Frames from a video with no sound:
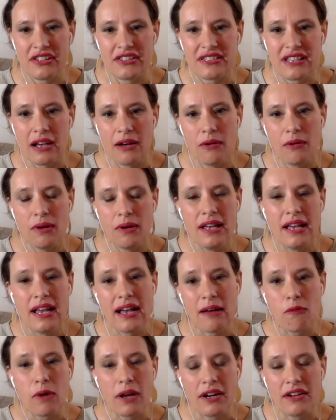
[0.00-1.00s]
It's
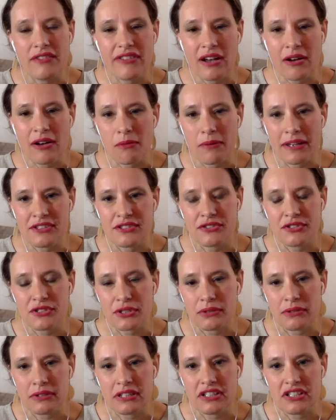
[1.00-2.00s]
one of our ways of
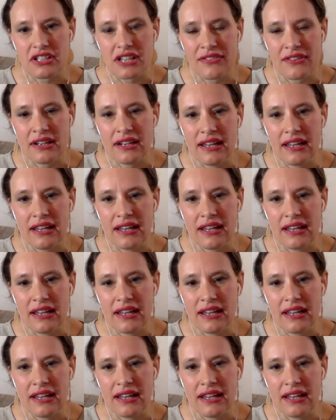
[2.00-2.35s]
showing each other